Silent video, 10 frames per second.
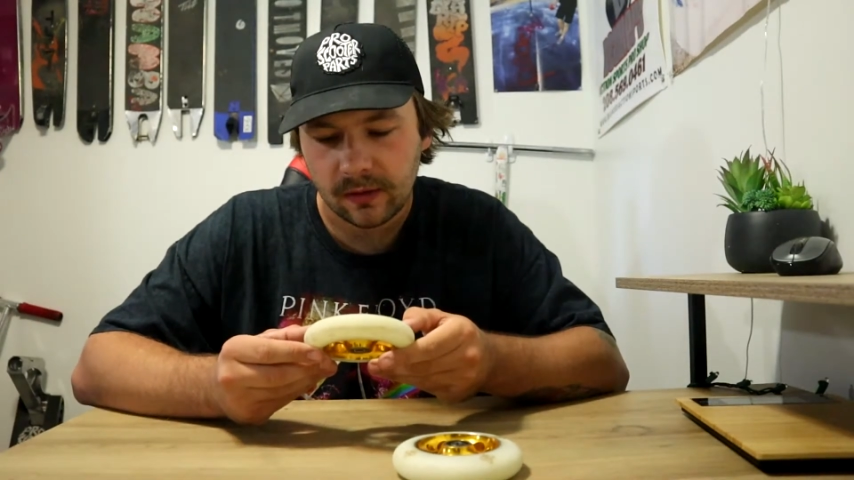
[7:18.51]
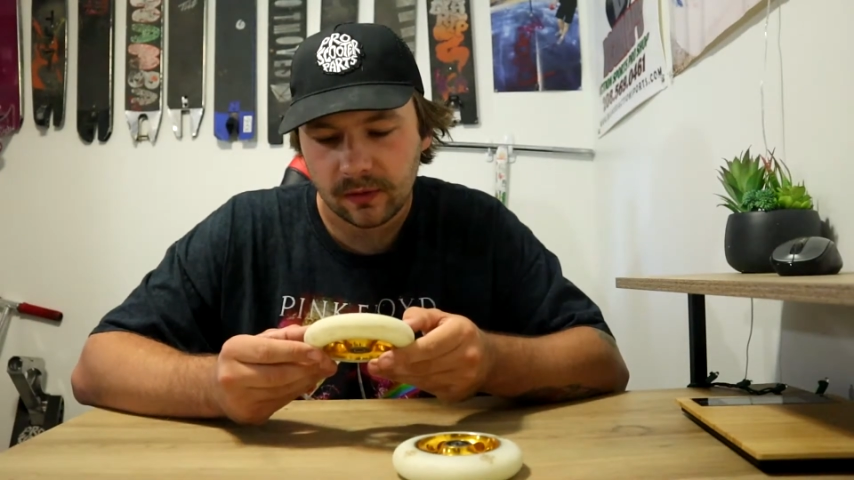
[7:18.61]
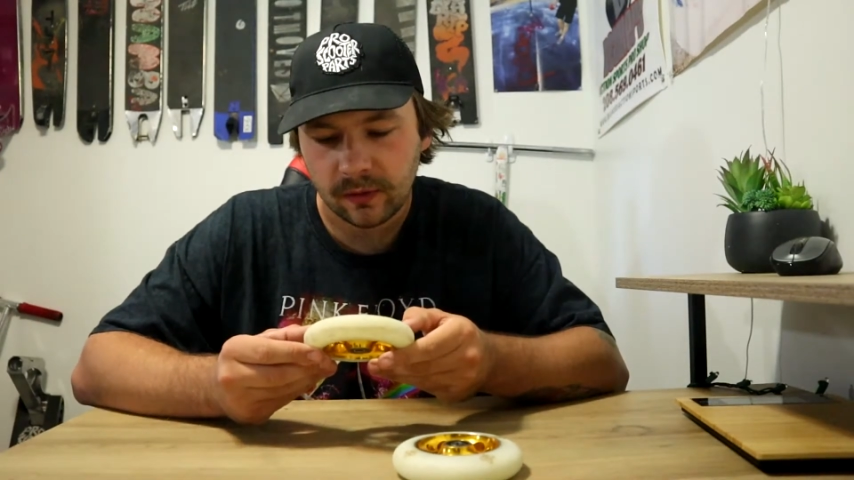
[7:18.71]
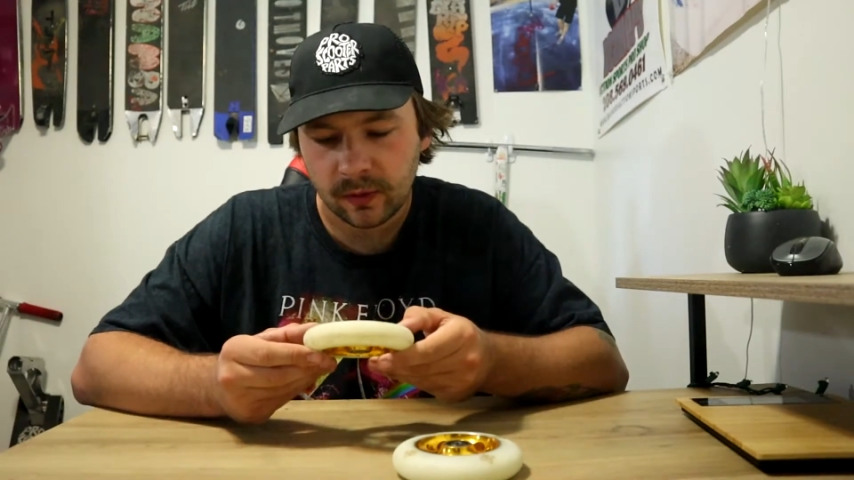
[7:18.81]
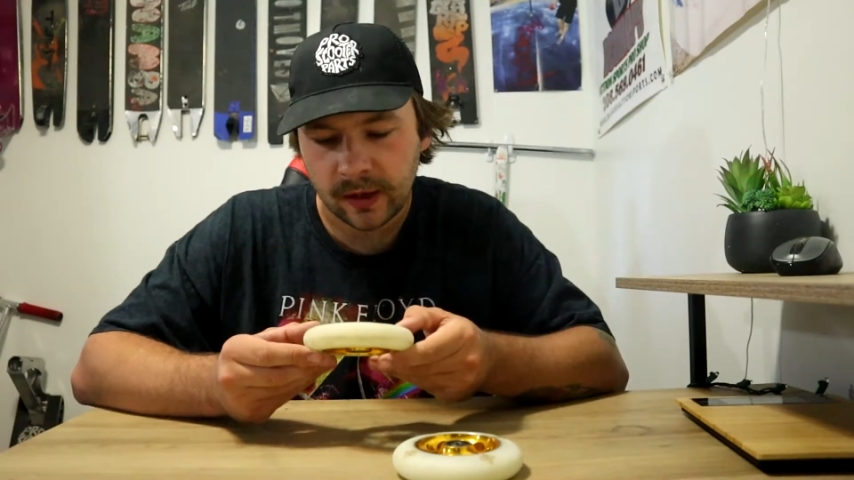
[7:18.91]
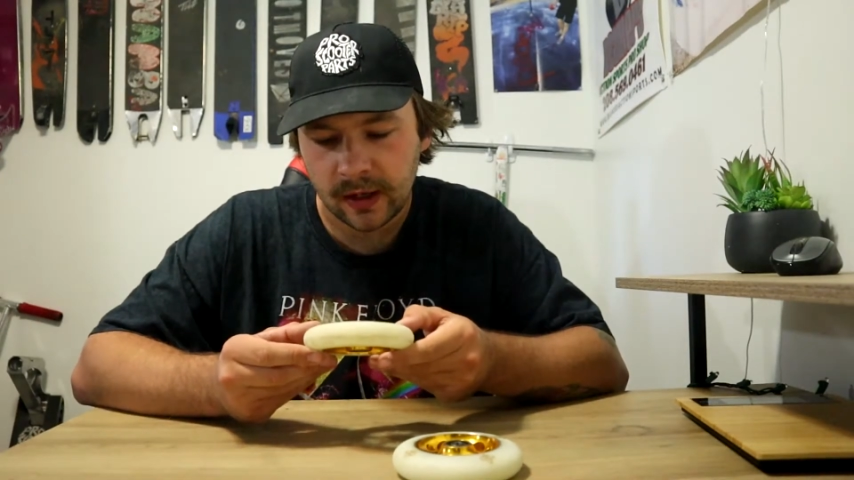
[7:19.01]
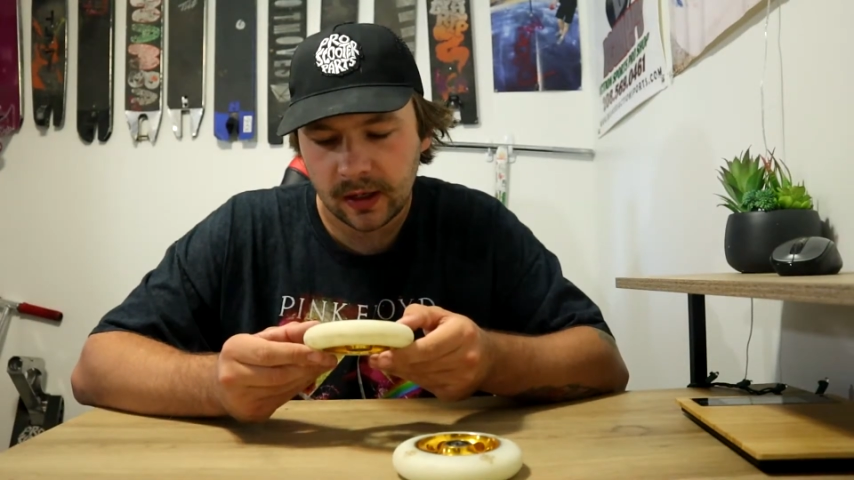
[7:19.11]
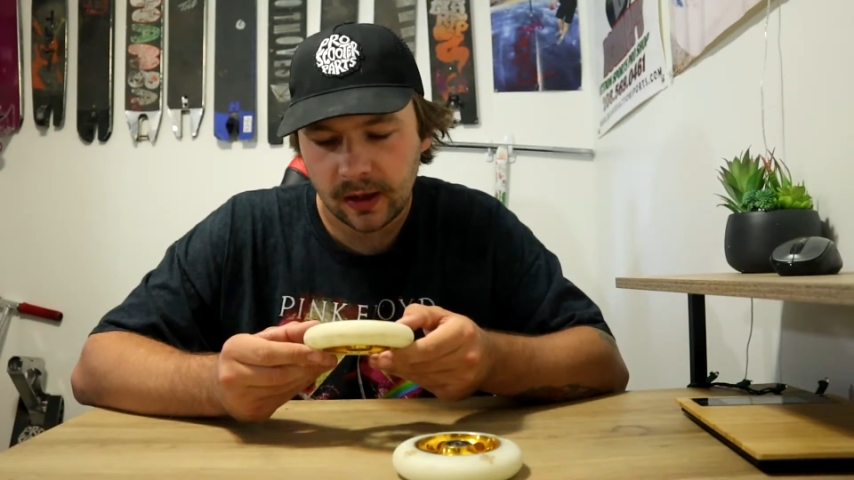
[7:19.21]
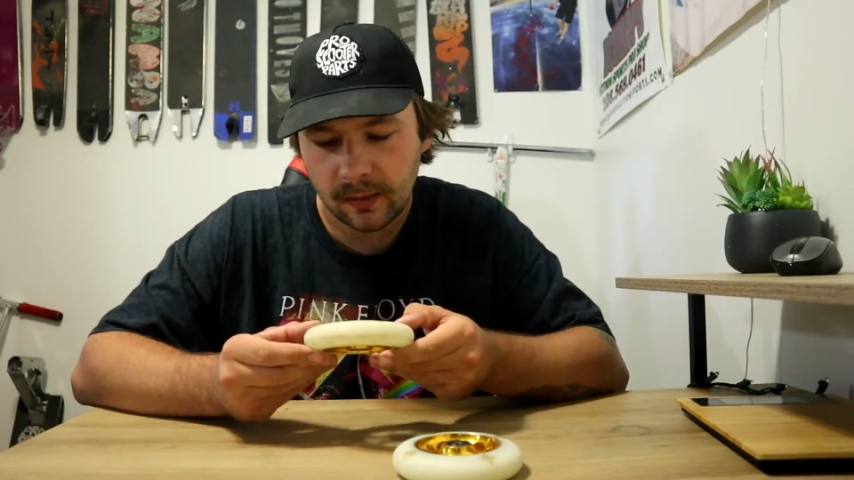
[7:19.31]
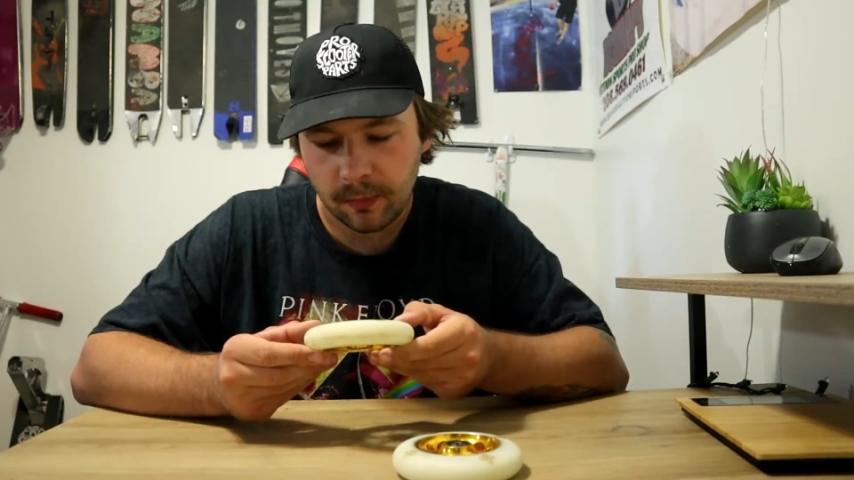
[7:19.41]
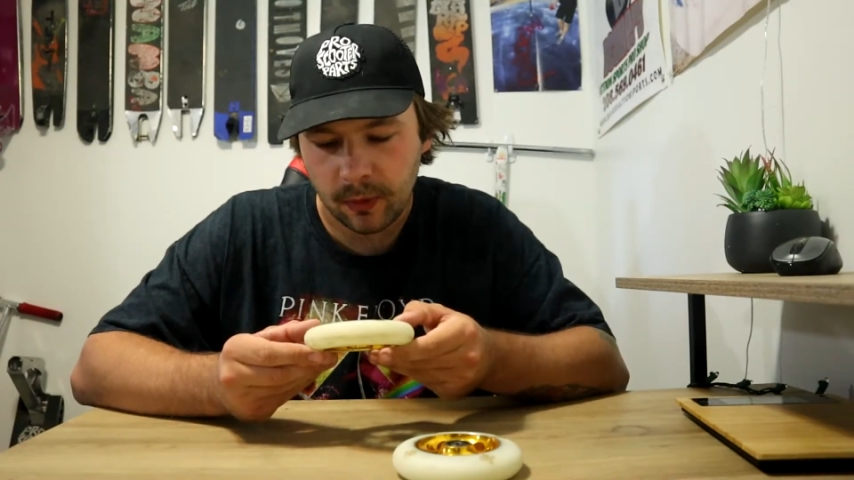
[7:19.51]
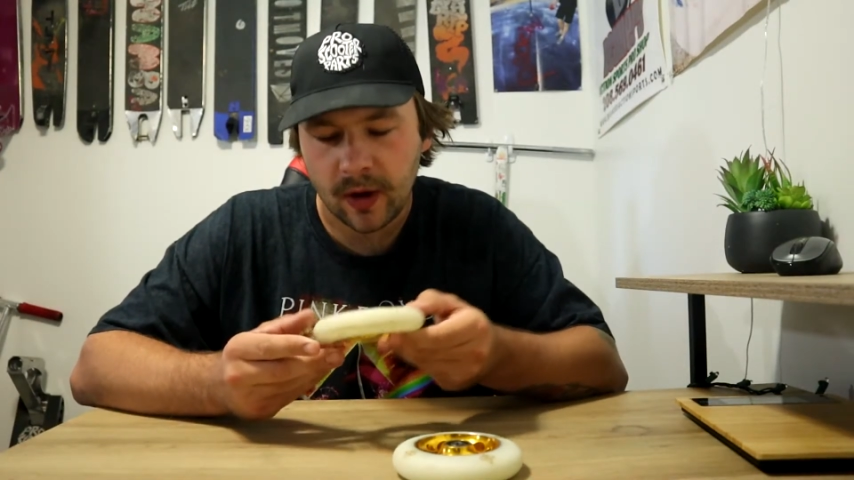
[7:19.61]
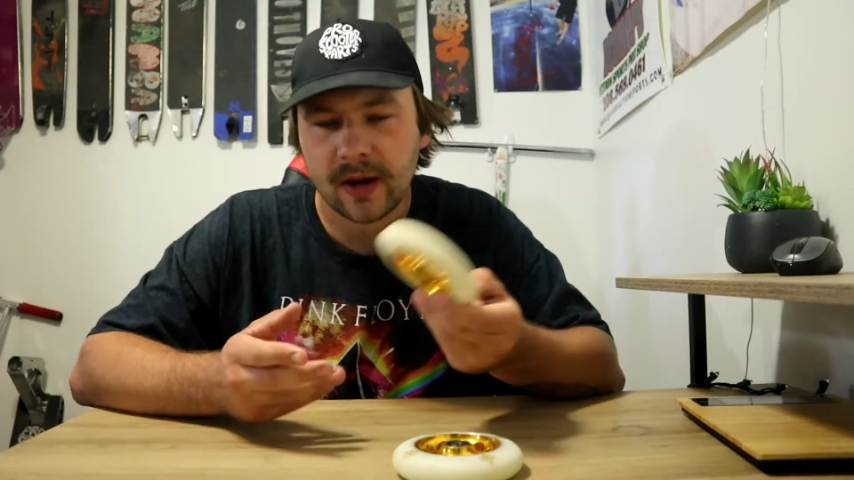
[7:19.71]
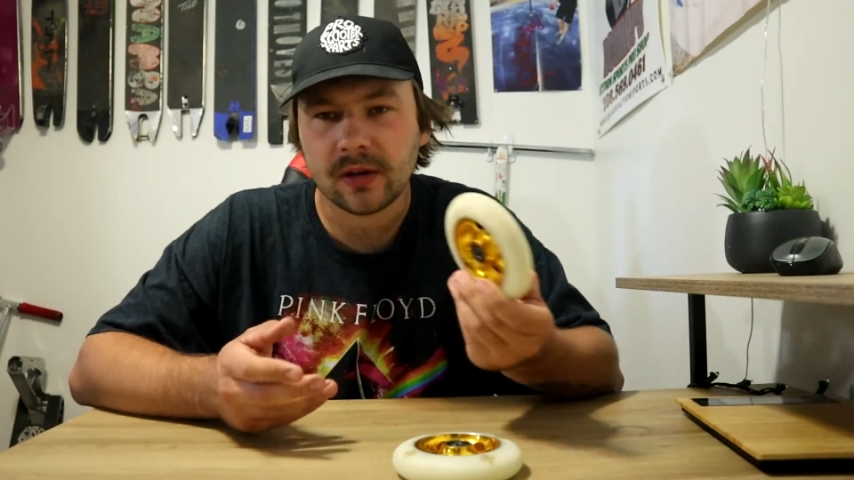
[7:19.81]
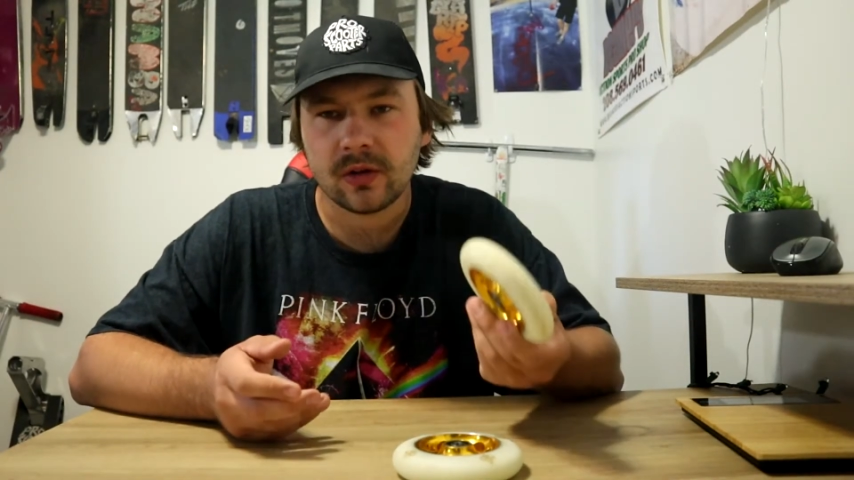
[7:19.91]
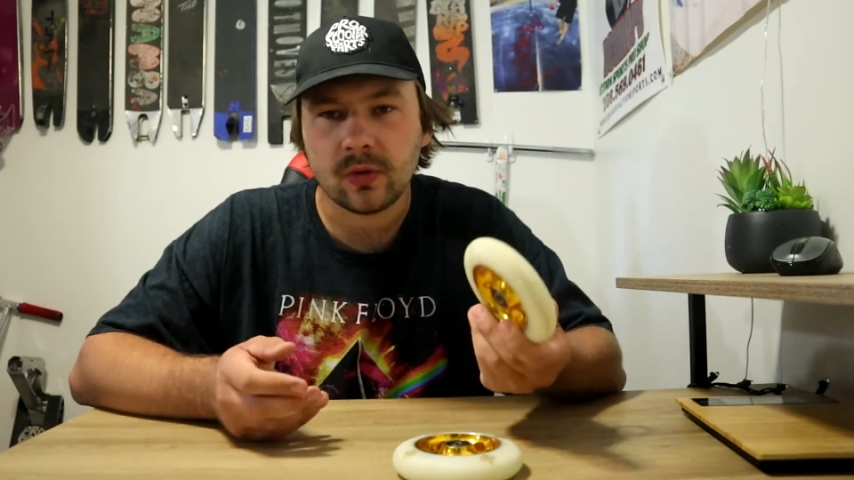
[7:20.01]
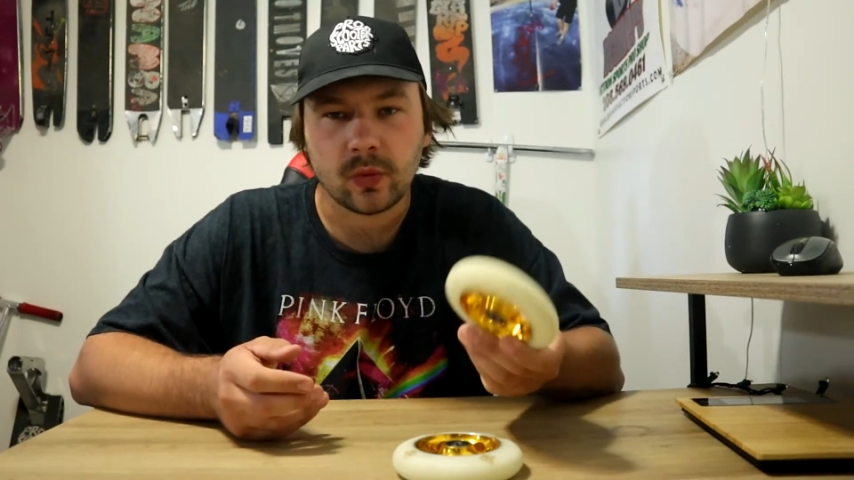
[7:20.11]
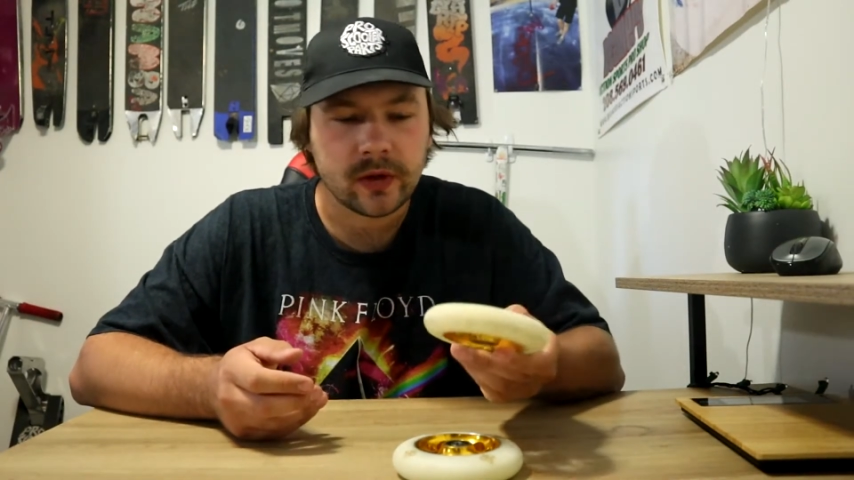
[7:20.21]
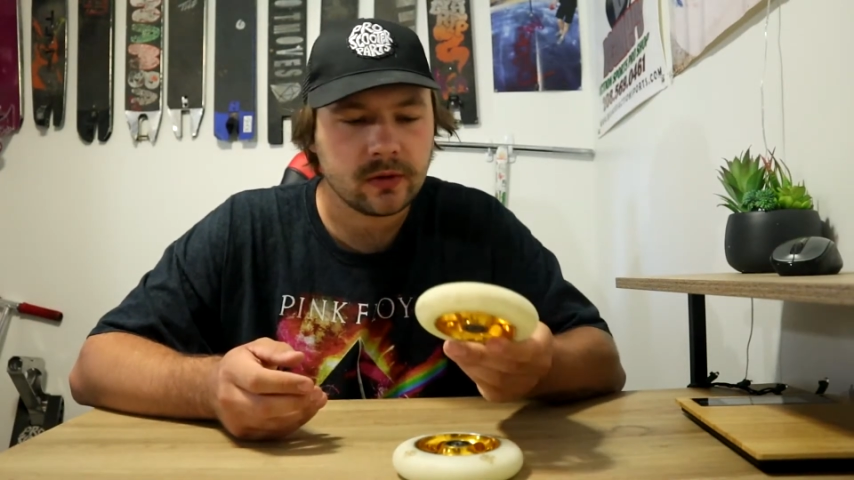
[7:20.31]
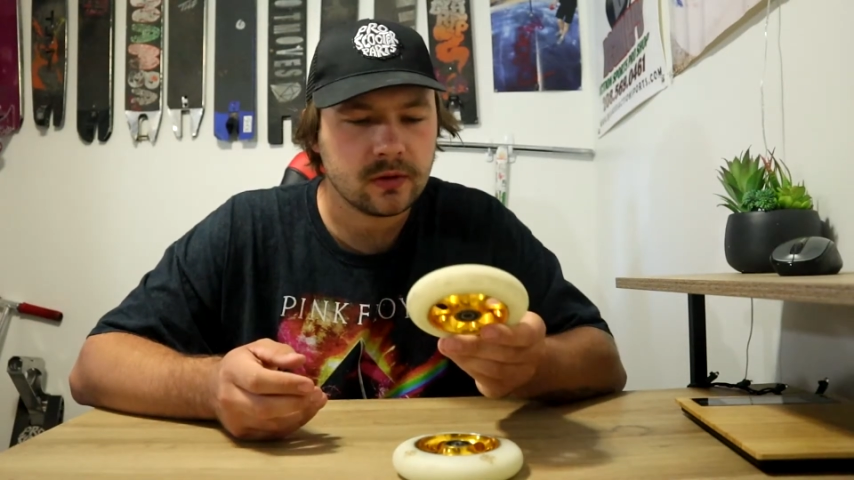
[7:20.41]
for getting a brand new
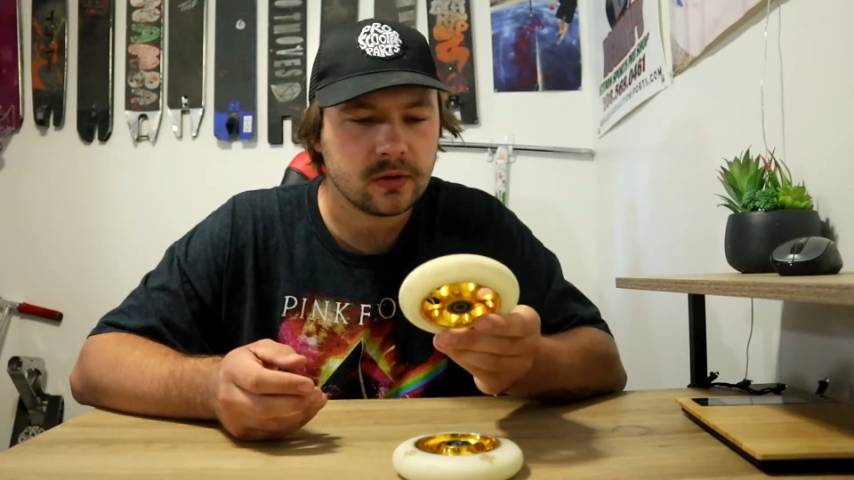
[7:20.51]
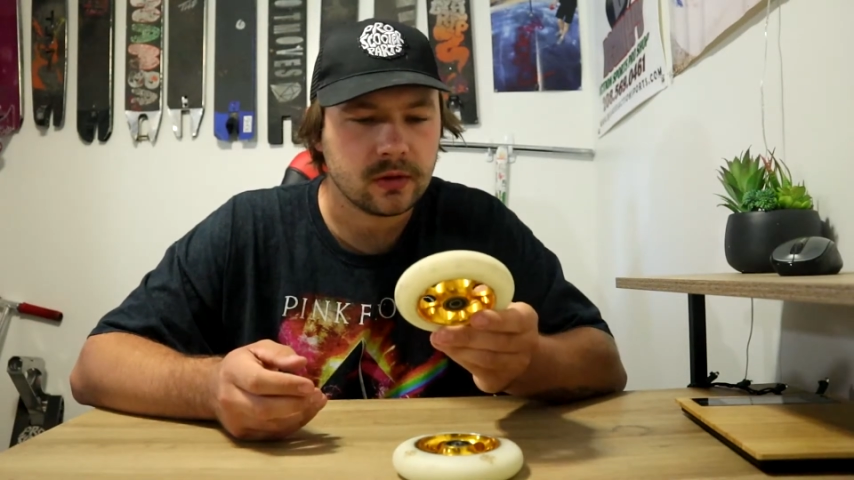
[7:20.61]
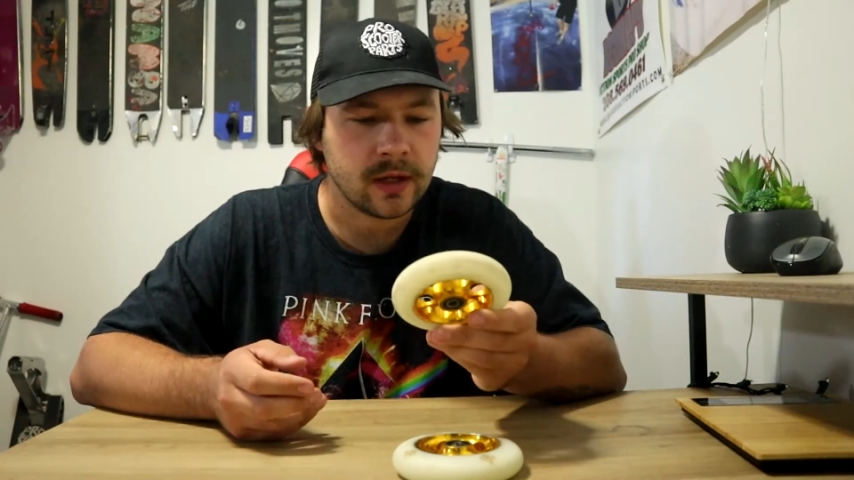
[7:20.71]
wheel,